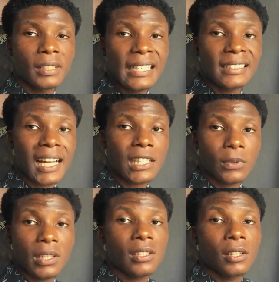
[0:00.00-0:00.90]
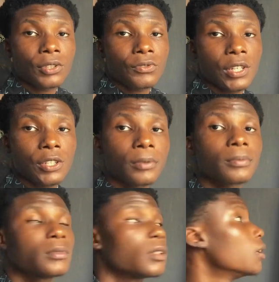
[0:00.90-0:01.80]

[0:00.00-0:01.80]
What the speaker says: let's start with this illustration.